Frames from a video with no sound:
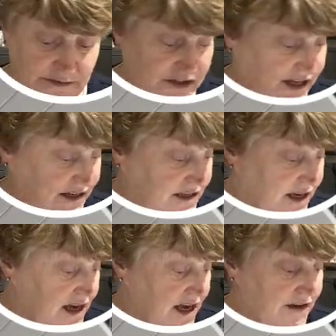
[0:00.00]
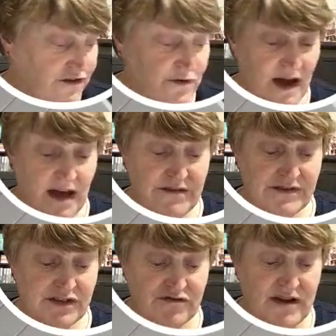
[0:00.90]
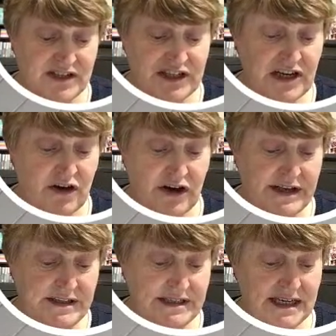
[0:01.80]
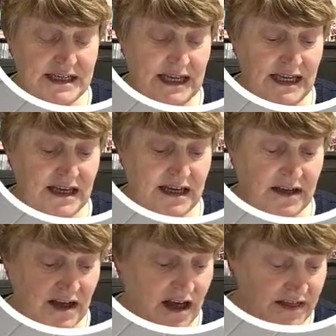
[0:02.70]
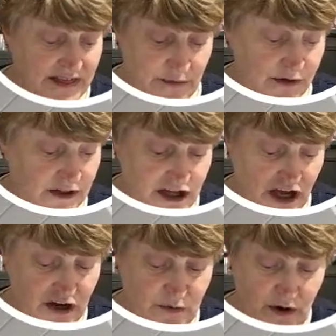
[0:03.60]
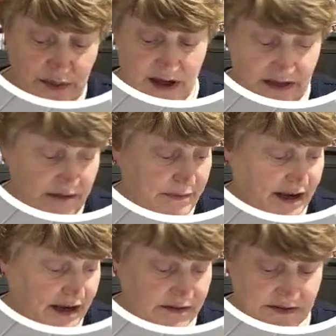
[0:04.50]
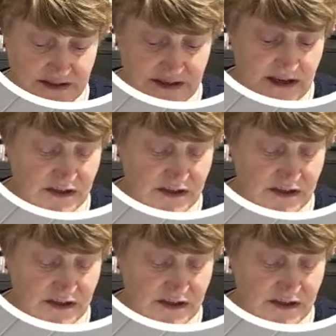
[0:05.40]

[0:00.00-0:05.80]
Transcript: machines, if you have scratchy lines in here, they will go on the other piece.